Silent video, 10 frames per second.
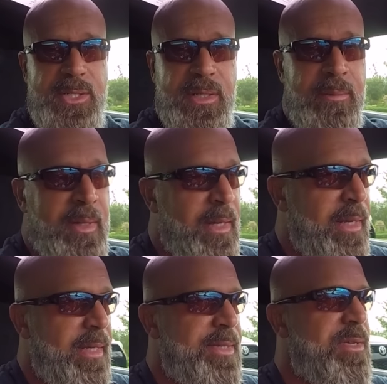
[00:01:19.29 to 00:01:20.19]
them.
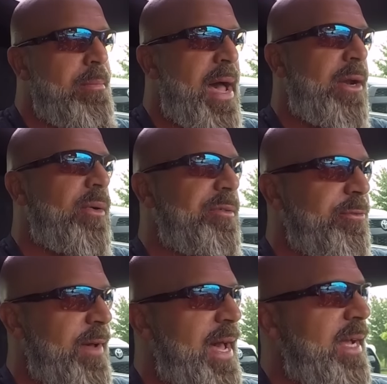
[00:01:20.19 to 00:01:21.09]
It's a matter of
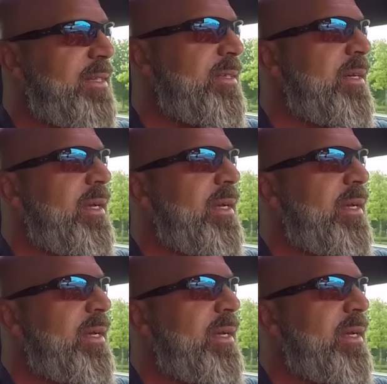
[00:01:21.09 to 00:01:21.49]
fact.